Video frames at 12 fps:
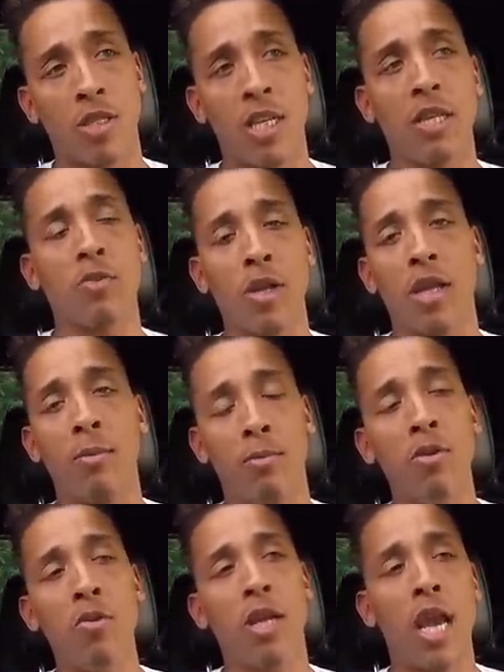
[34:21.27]
D3
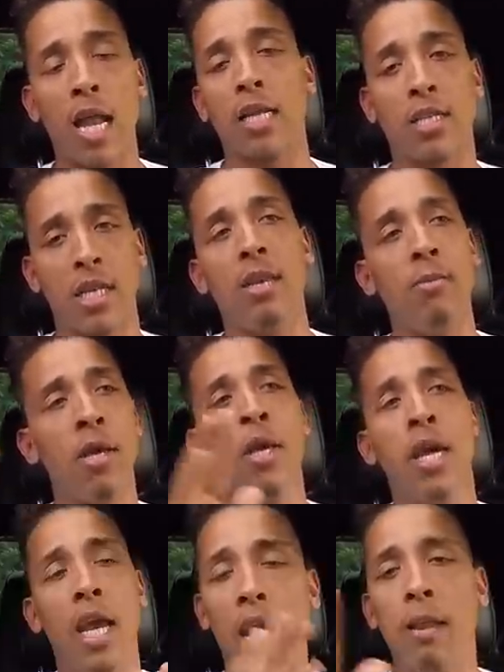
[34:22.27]
community college team
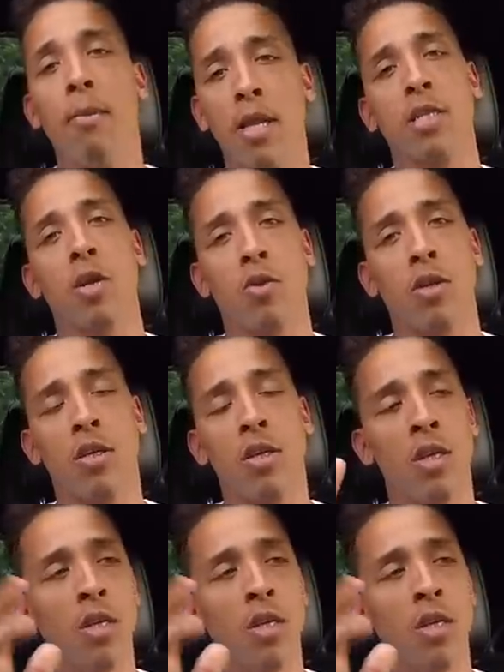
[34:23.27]
in Minnesota.